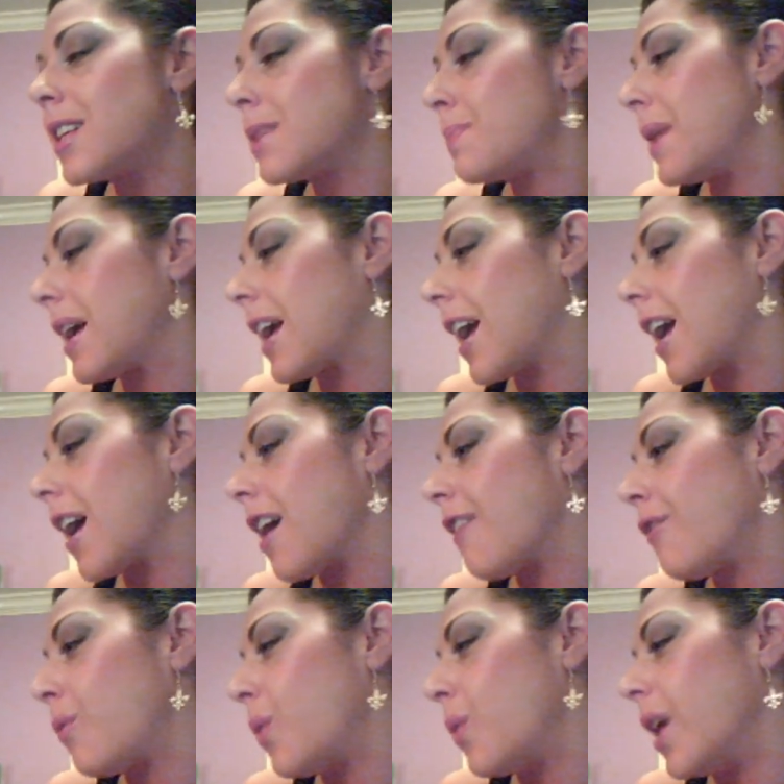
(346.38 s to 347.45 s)
Speaking
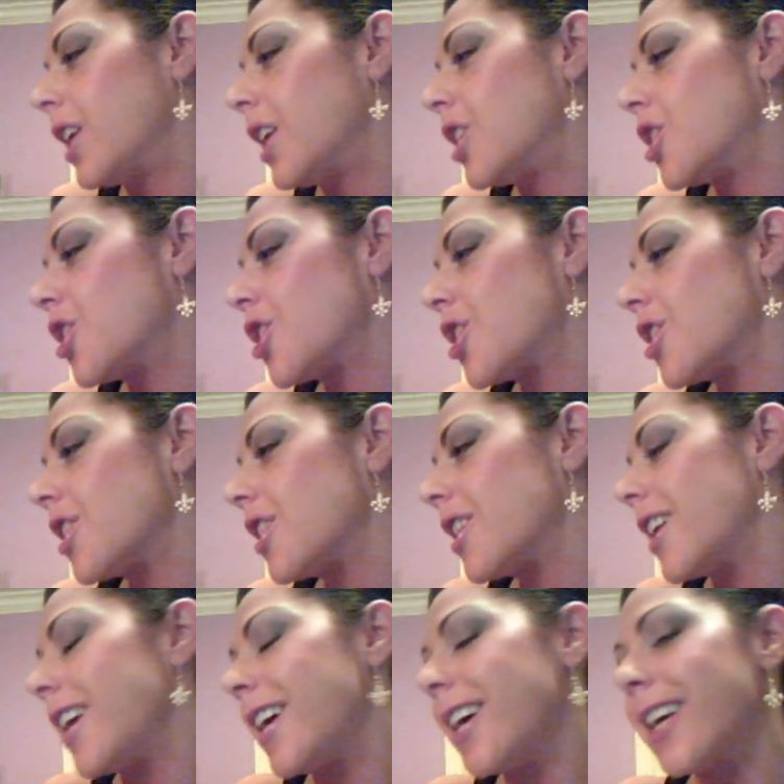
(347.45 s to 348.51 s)
of which,
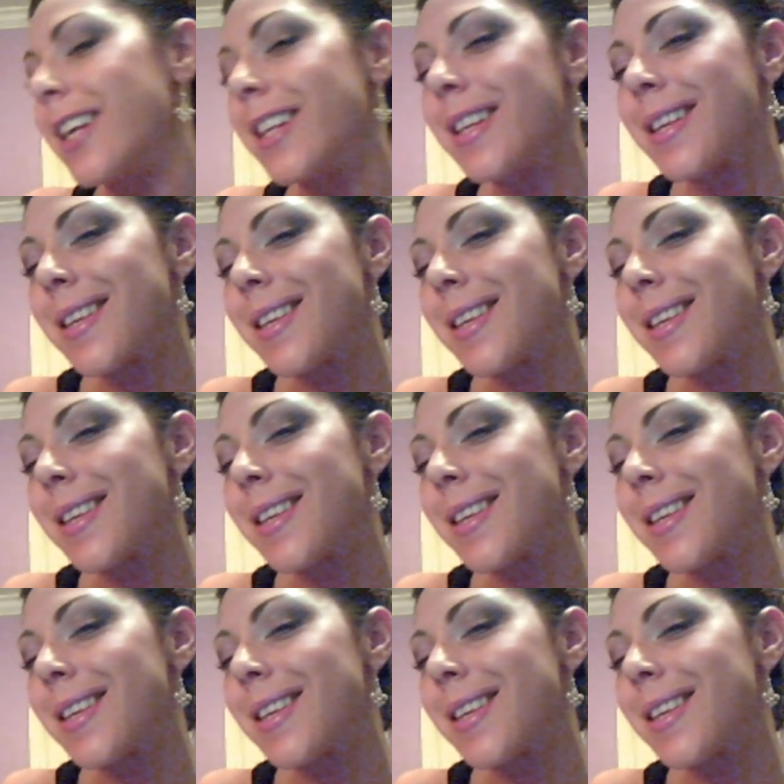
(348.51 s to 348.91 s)
is